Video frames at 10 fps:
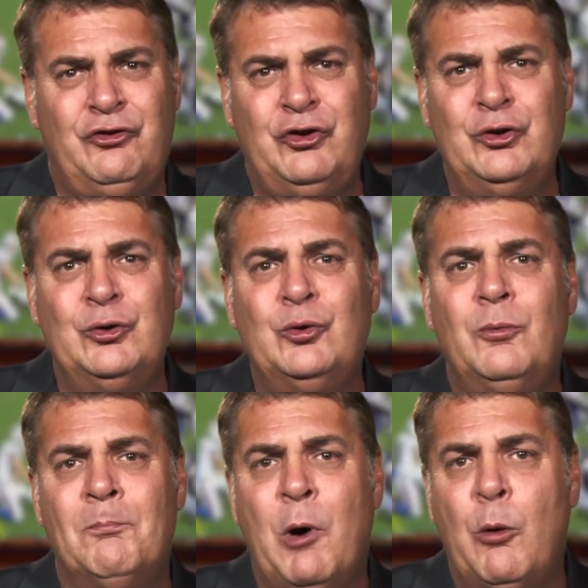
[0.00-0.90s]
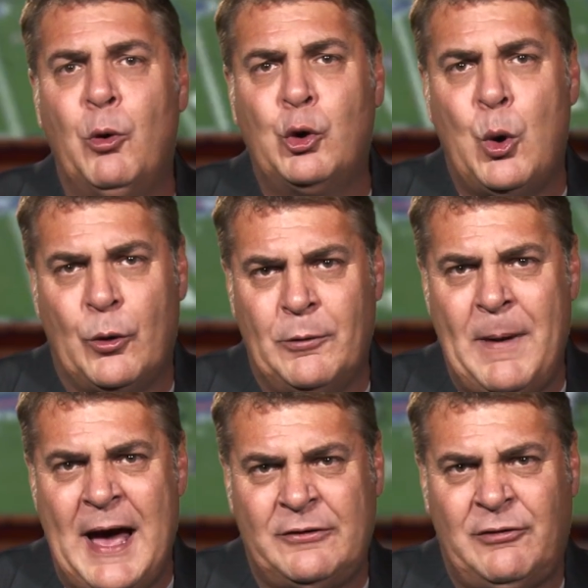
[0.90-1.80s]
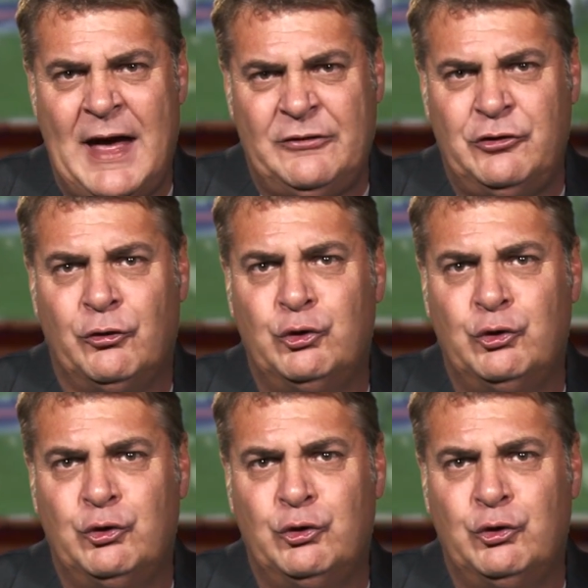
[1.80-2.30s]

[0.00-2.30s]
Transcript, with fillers: Two mobile quarterbacks last year,